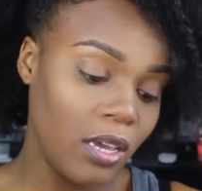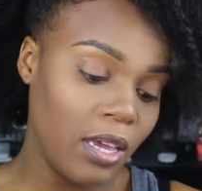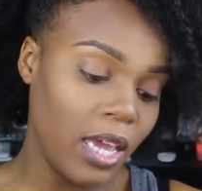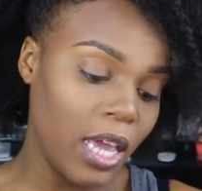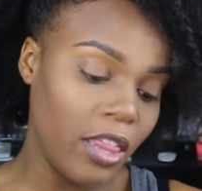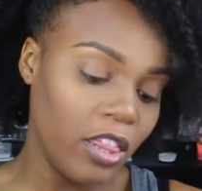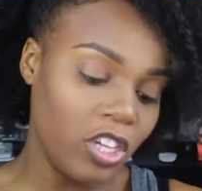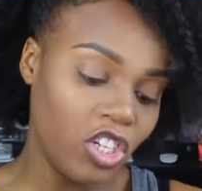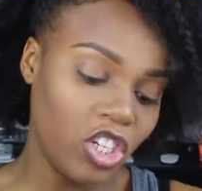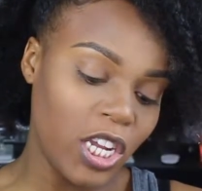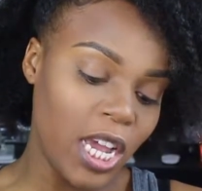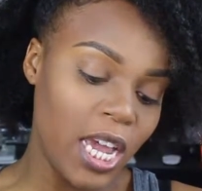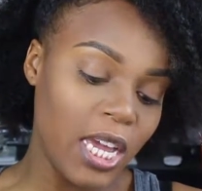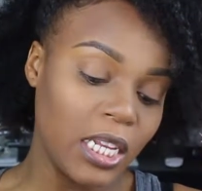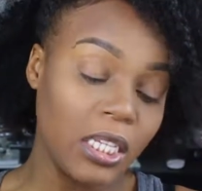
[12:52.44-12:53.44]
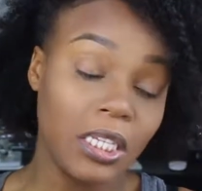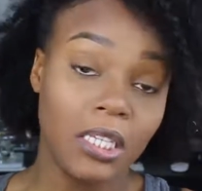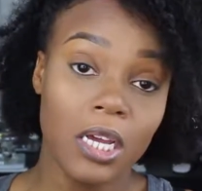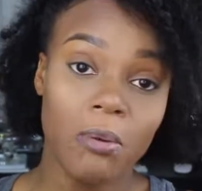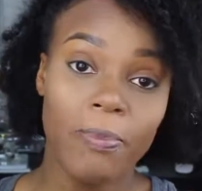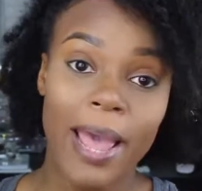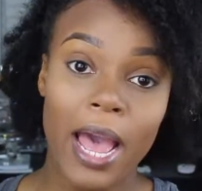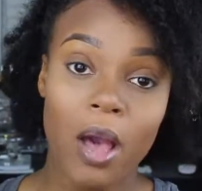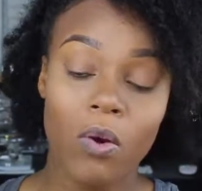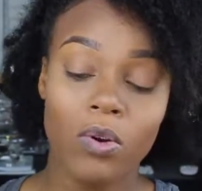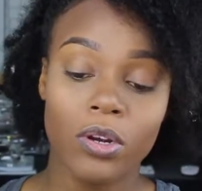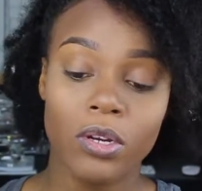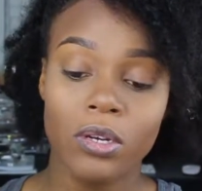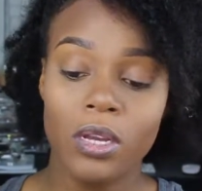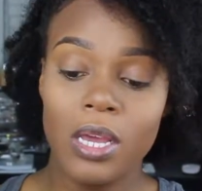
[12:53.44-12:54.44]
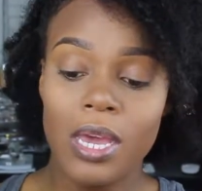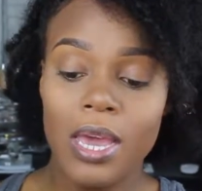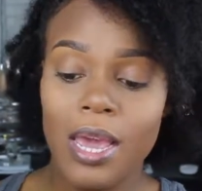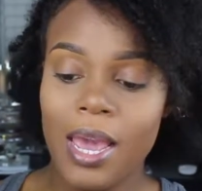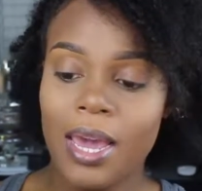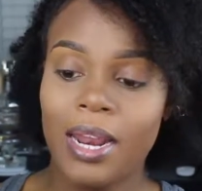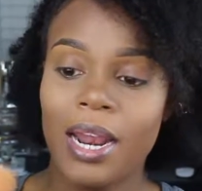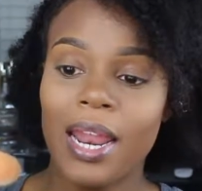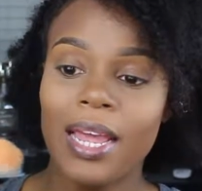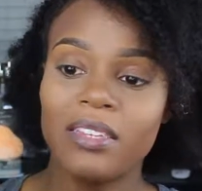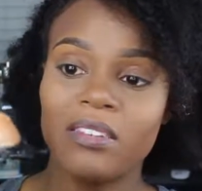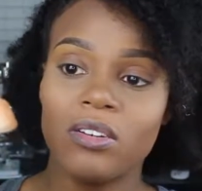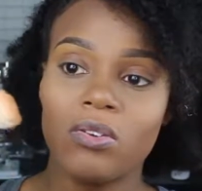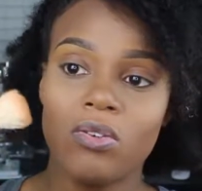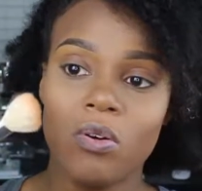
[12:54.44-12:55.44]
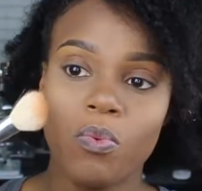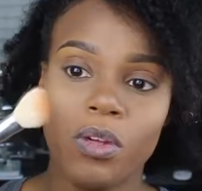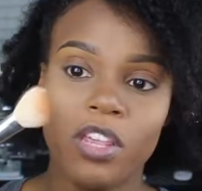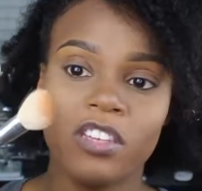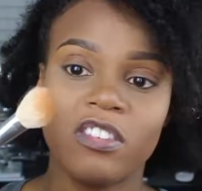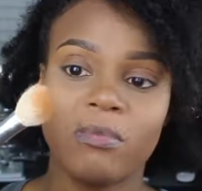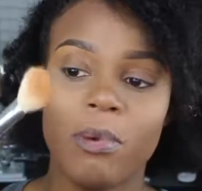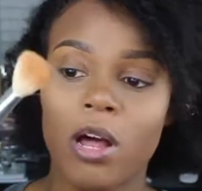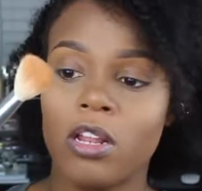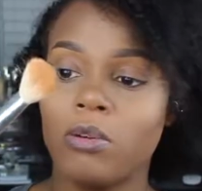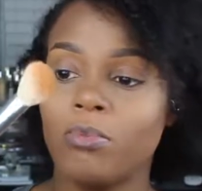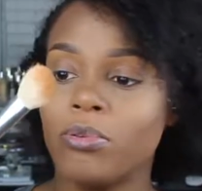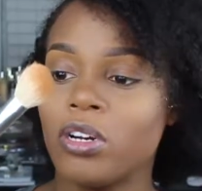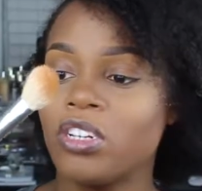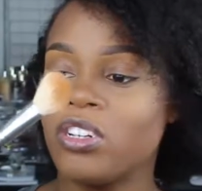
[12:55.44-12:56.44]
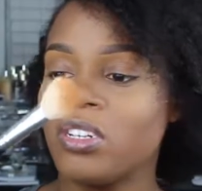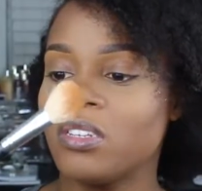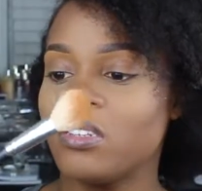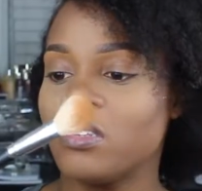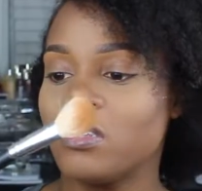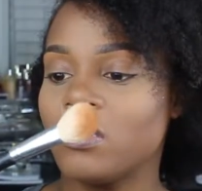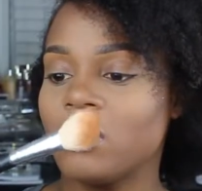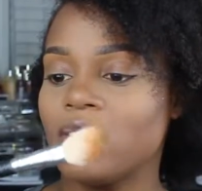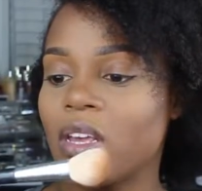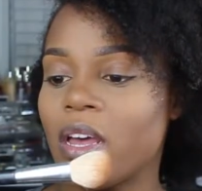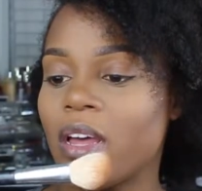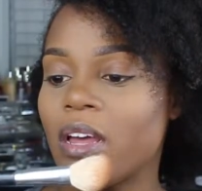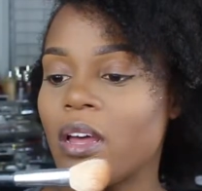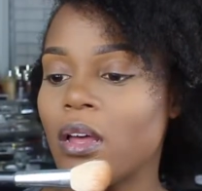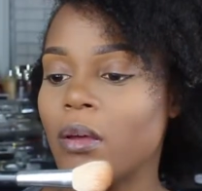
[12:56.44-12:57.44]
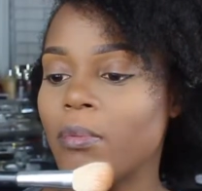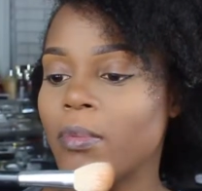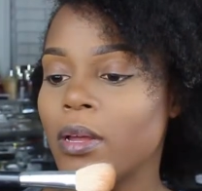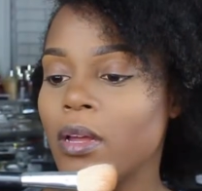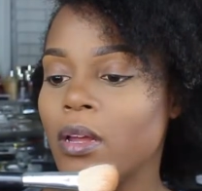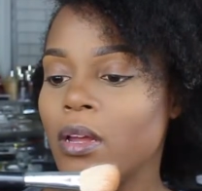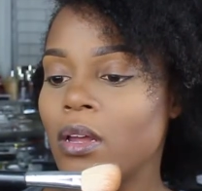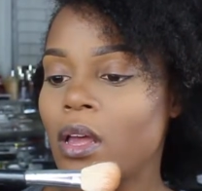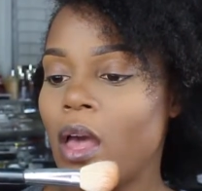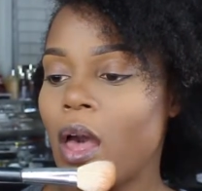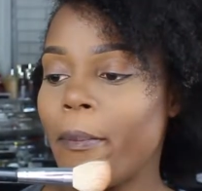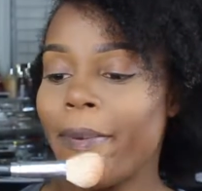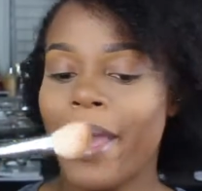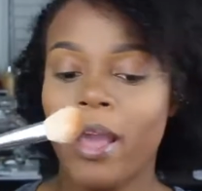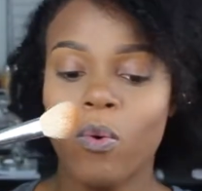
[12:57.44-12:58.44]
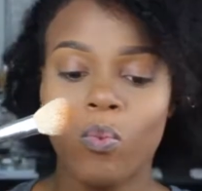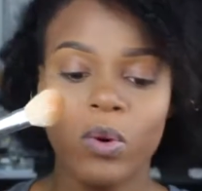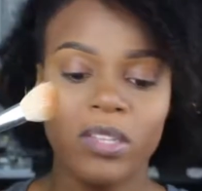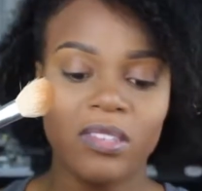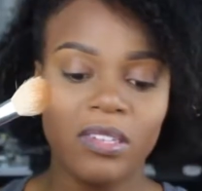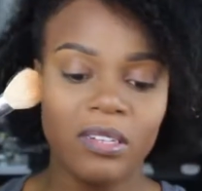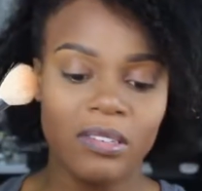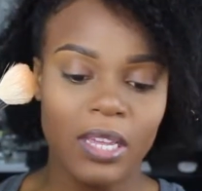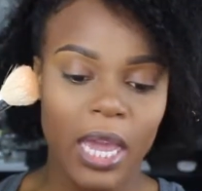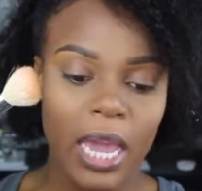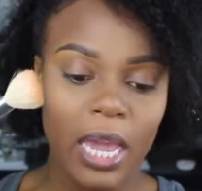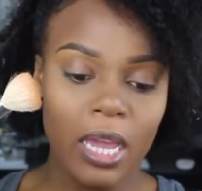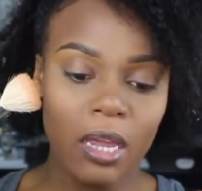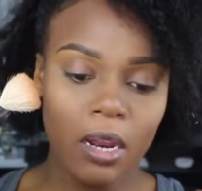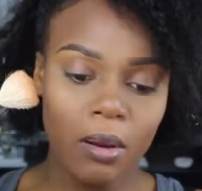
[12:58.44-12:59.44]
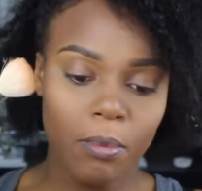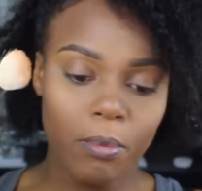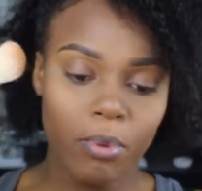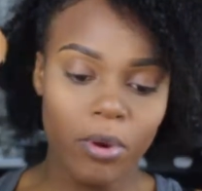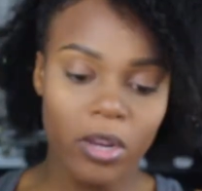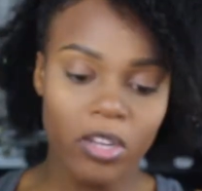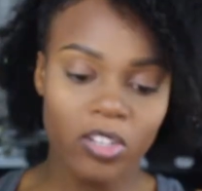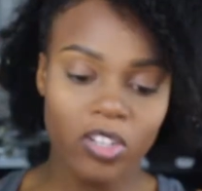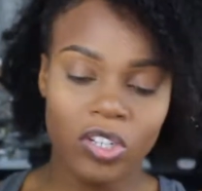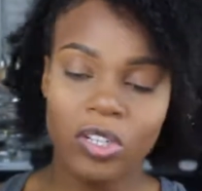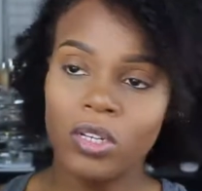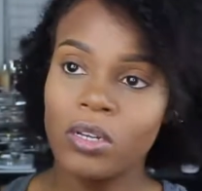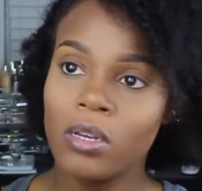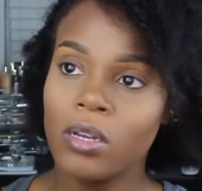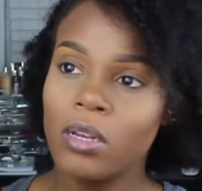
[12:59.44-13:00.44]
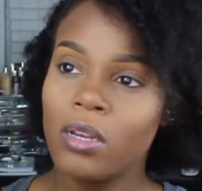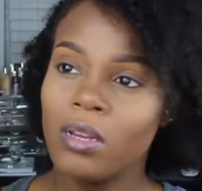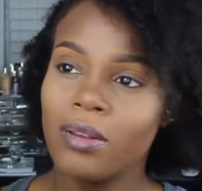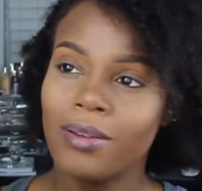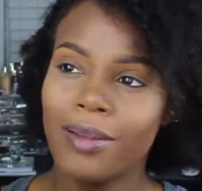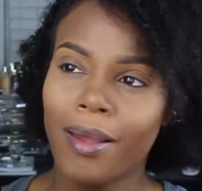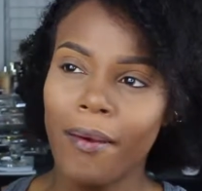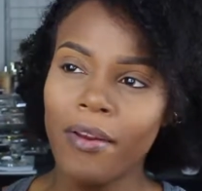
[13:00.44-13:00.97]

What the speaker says: in the shade Sun Power. And I like to go in with a smaller brush. This is a MAC 168 brush. I